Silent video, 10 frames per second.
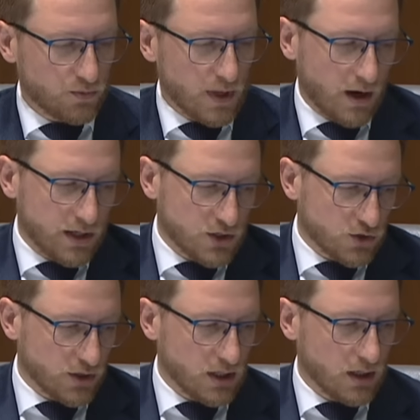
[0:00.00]
our
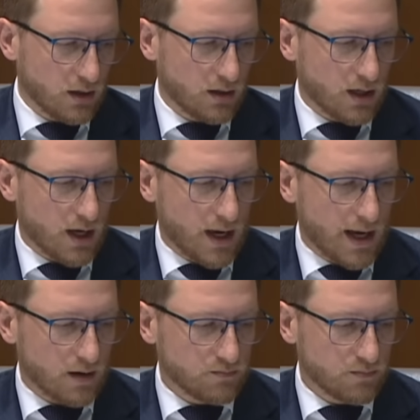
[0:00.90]
history, uh,
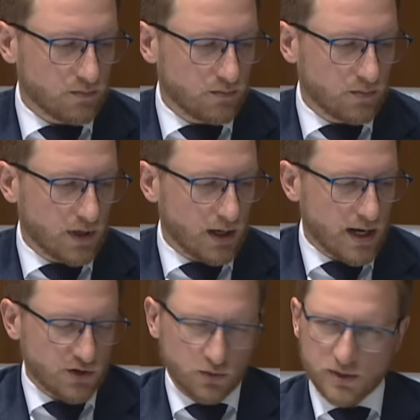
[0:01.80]
our, our
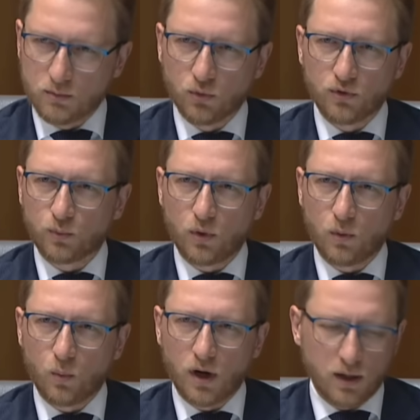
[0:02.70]
national symbols.
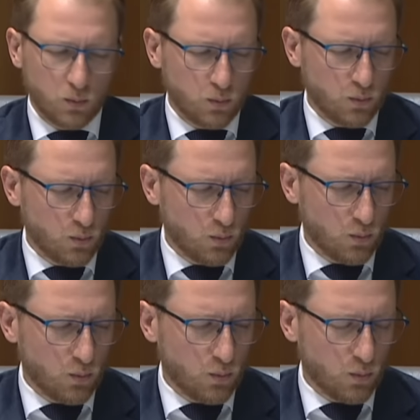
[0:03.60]
What, why,
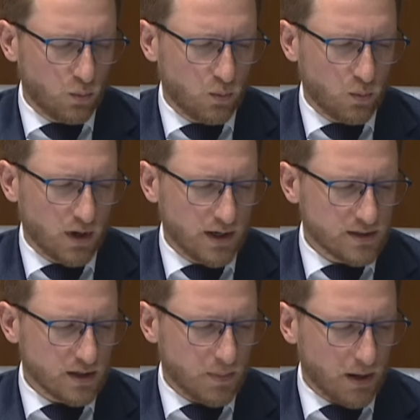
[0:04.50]
why is
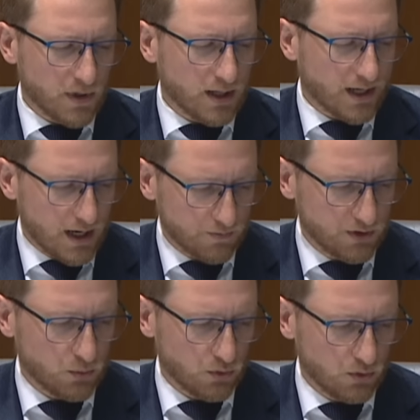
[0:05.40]
the department
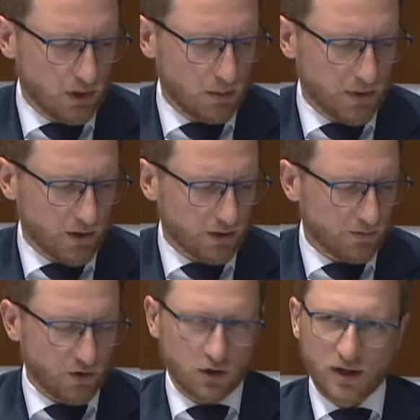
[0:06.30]
uncomfortable appearing in
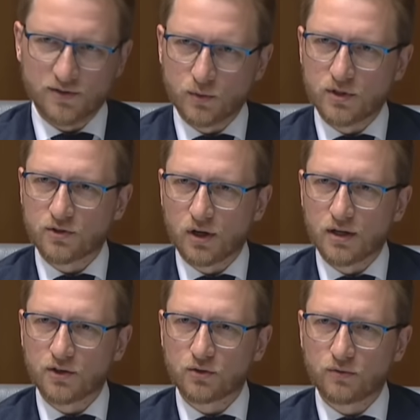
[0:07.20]
photographs with the Australian
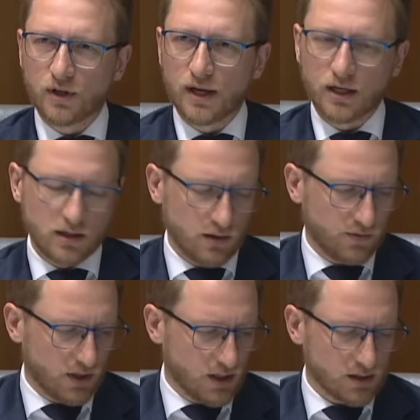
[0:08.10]
national flag and other
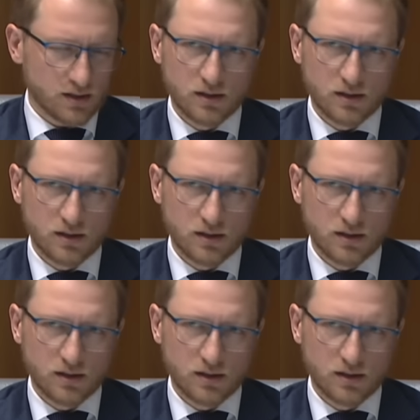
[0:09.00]
flags?